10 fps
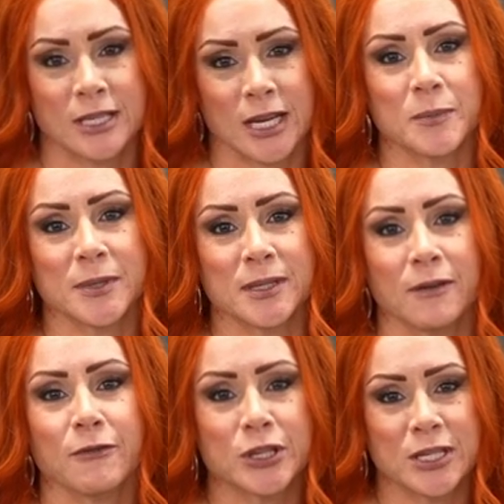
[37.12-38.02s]
tips
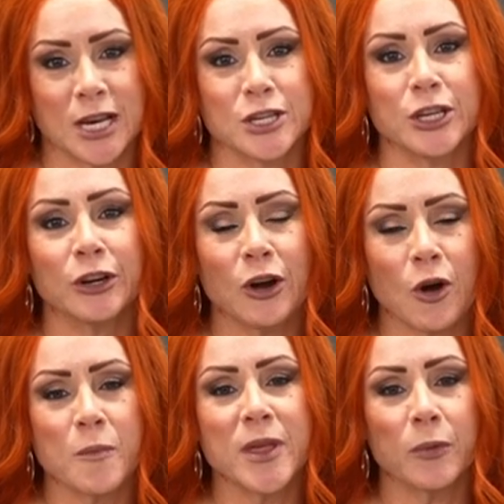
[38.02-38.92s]
for staging your
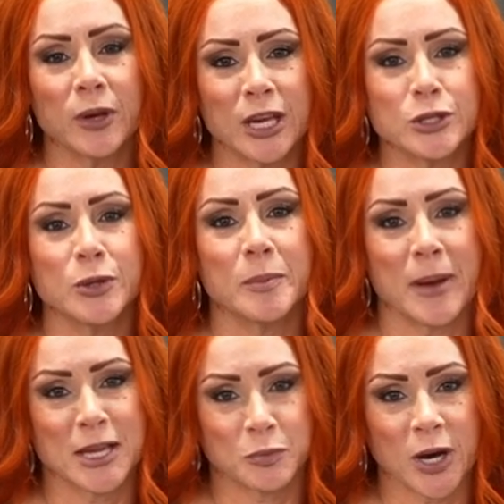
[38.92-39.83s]
home that will get you the
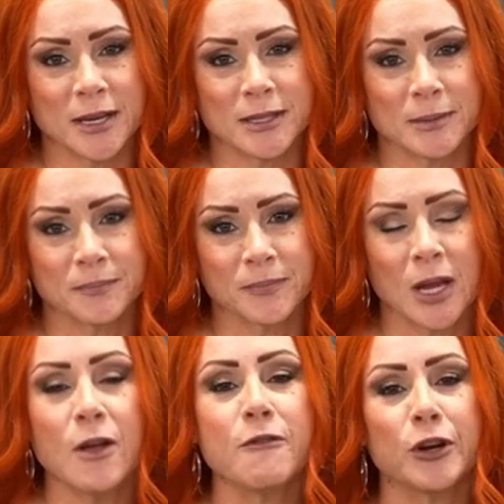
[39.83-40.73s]
best price.
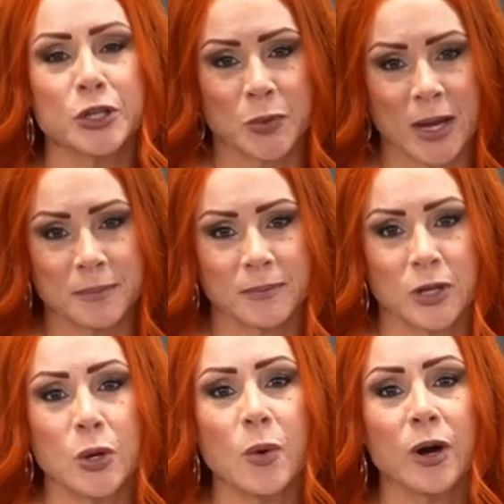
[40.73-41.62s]
First one,
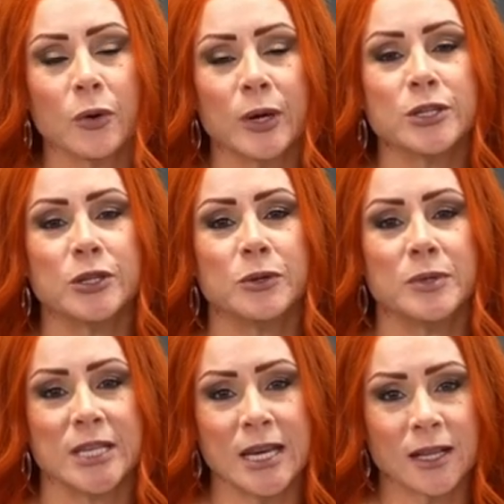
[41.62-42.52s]
you are going to
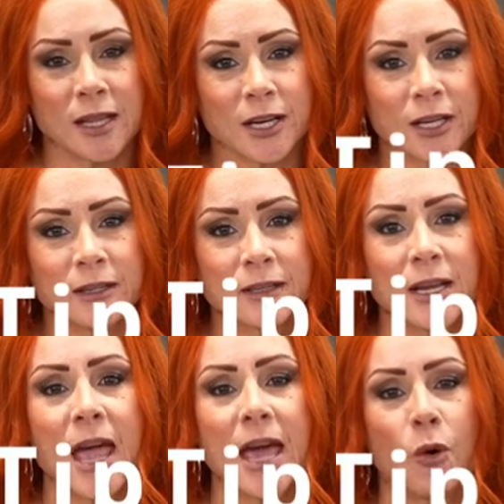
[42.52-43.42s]
declutter
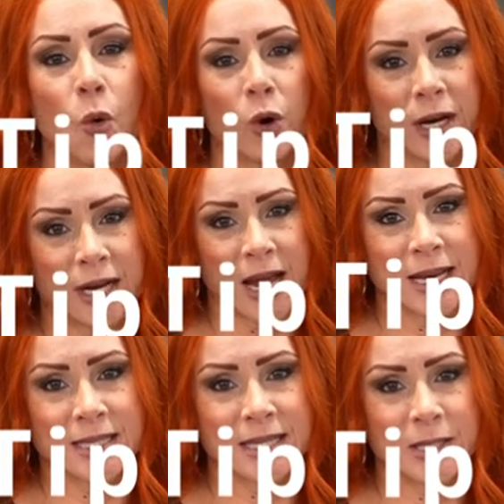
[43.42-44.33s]
and
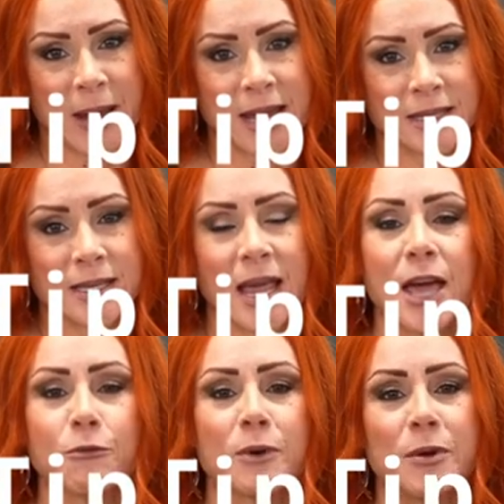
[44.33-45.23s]
organize the space
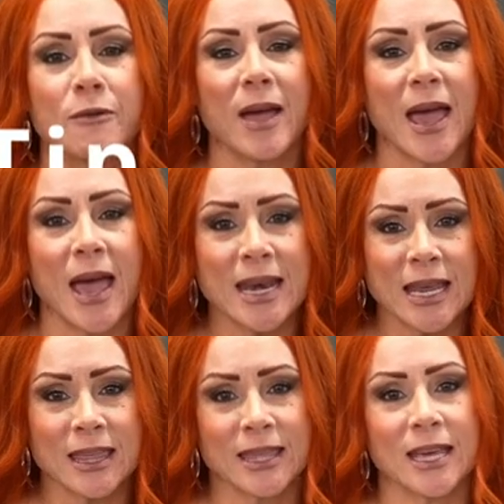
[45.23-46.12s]
and remove
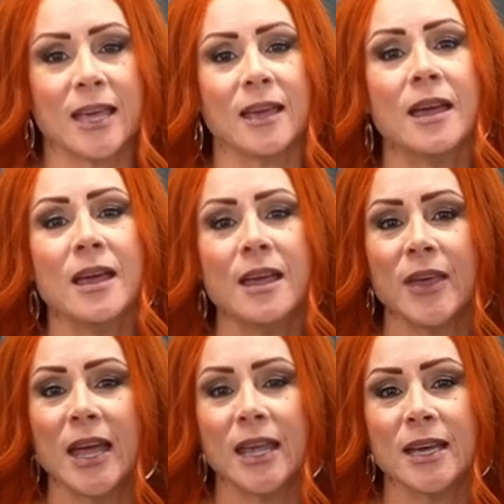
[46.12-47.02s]
anything
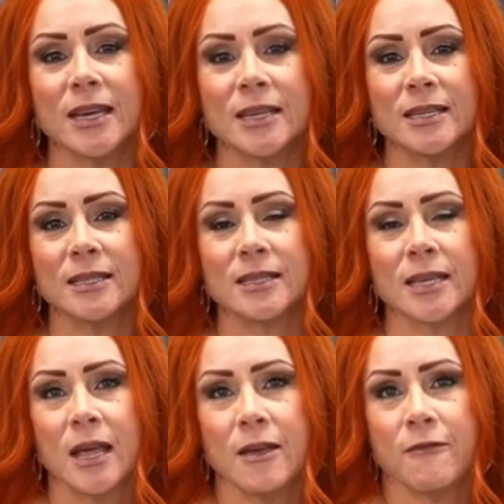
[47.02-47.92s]
that is
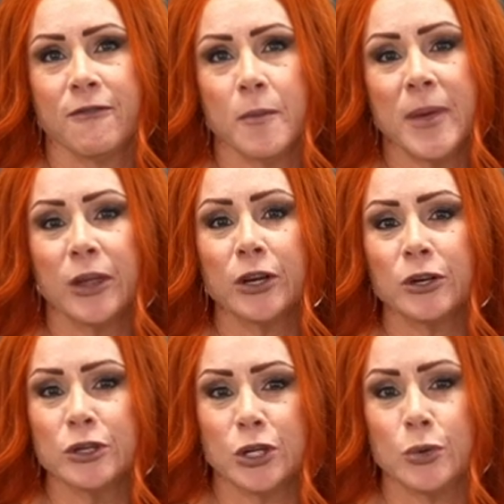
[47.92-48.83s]

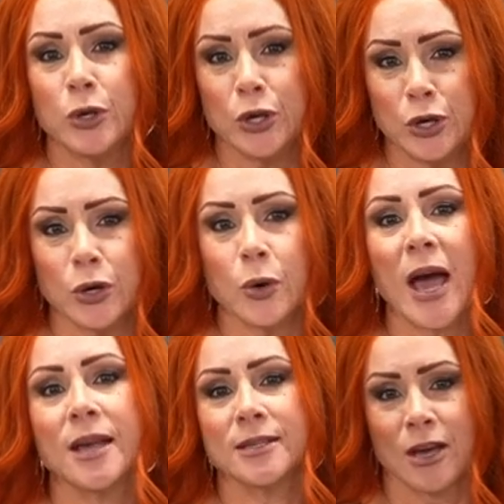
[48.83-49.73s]
familiar to you
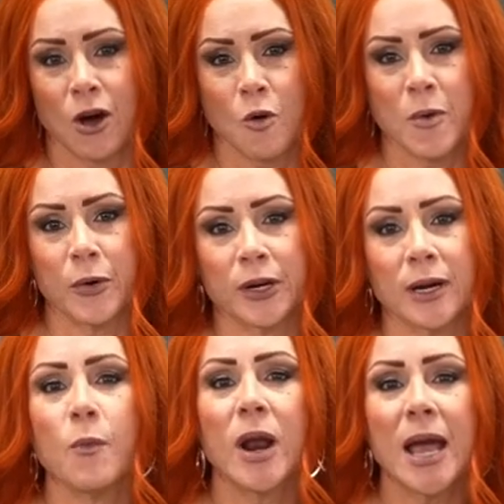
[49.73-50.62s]
as the homeowner.
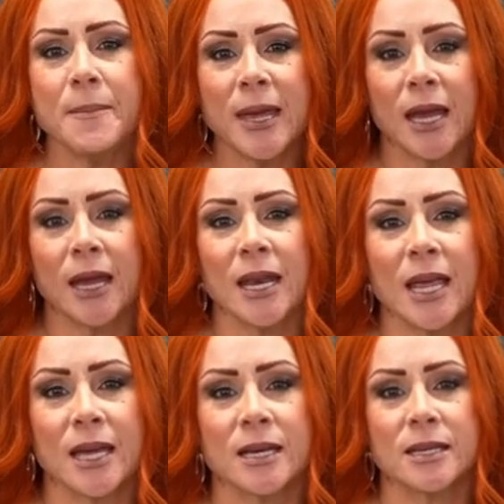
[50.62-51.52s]
And what I mean
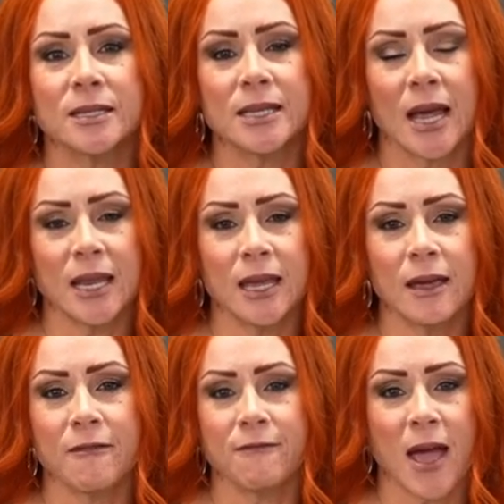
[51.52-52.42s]
is any
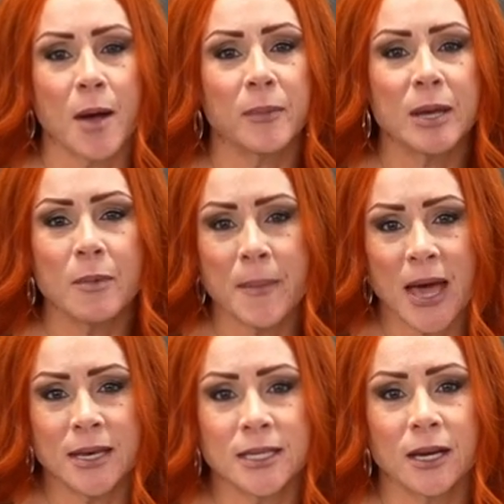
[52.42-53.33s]
family
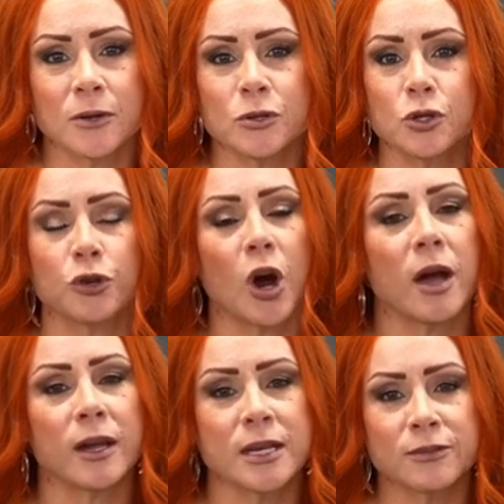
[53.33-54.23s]
mementos,
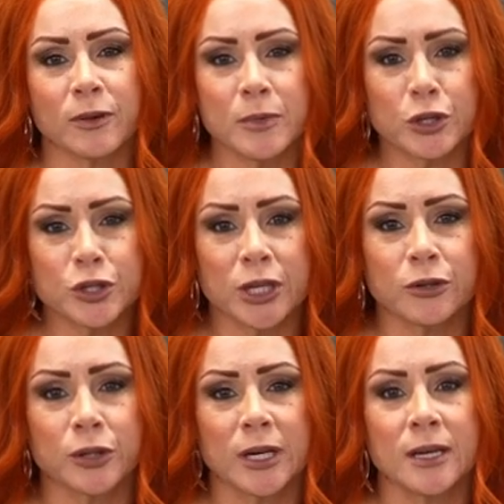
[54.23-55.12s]
drawings from your
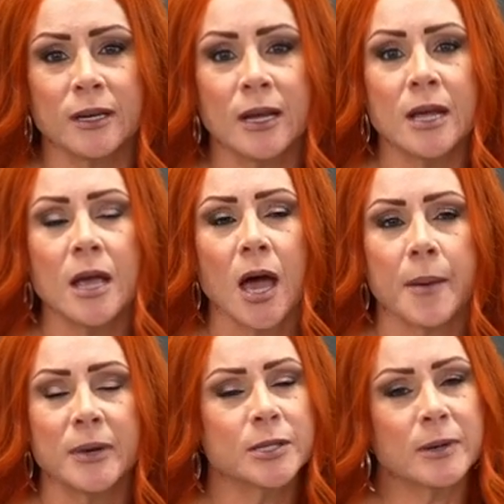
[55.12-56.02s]
children, I
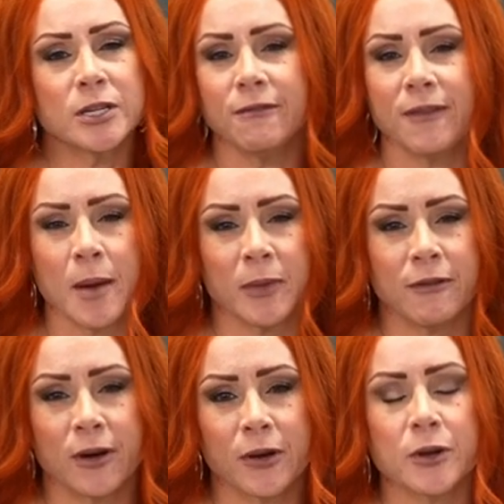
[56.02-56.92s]
mean, especially family
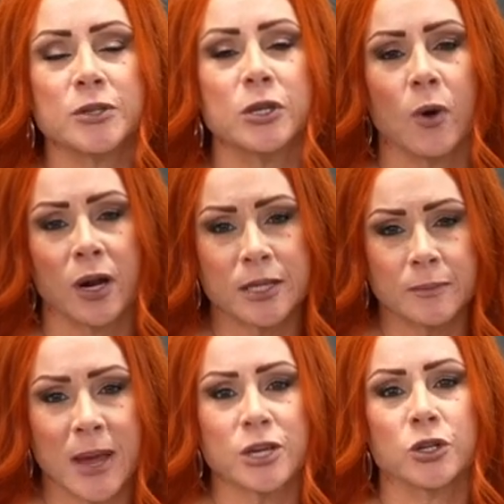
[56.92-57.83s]
photos. You want to
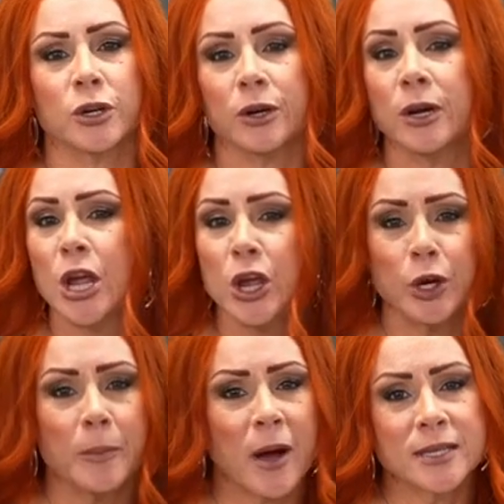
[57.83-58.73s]
make sure
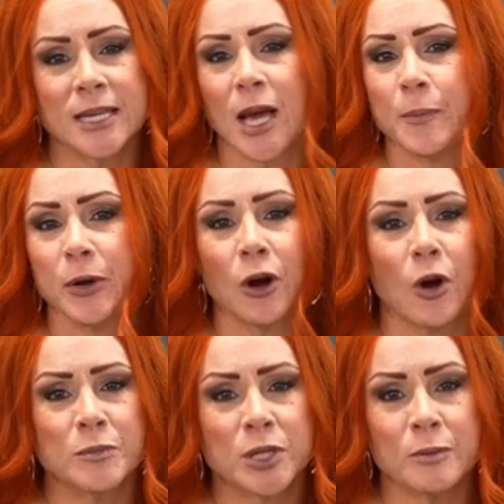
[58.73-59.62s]
you're boxing up your
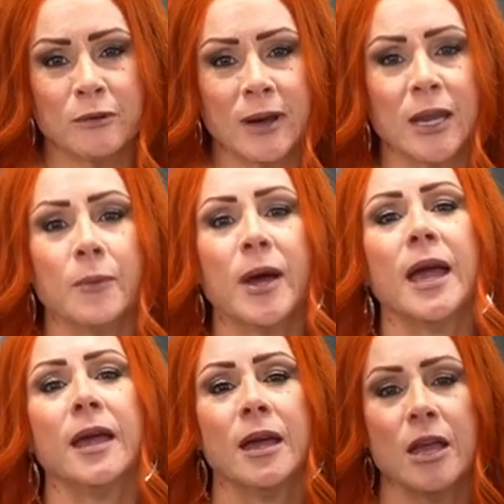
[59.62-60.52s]
home to move
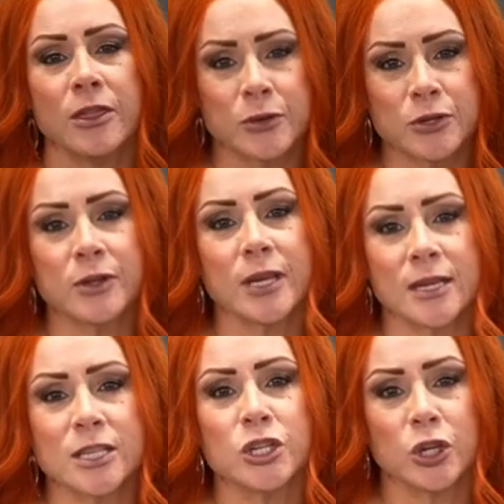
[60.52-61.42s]
anyway. Those are
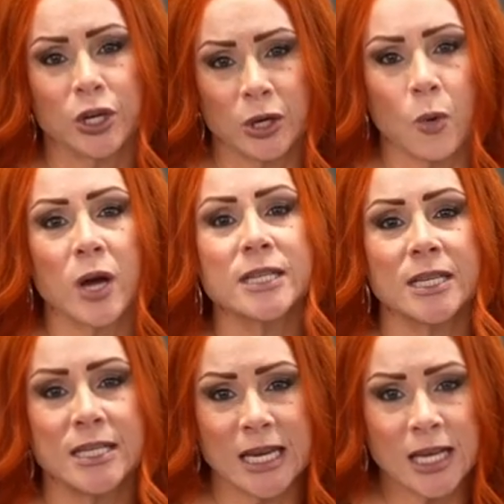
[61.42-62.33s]
things that you're gonna to want to
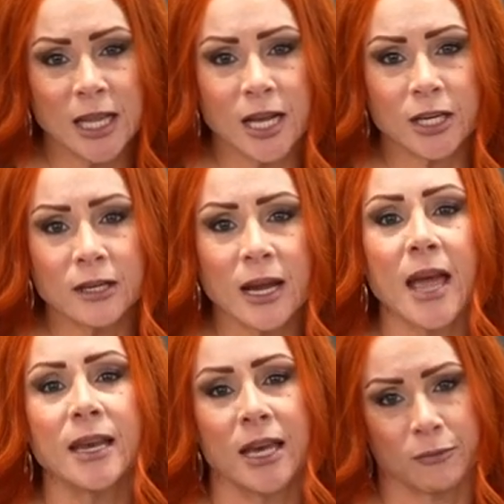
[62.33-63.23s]
declutter
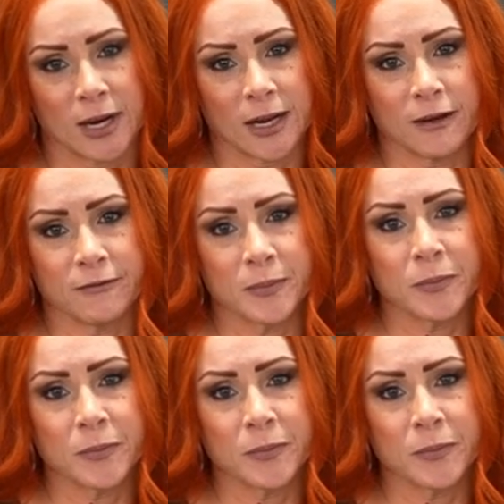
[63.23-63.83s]
and get rid of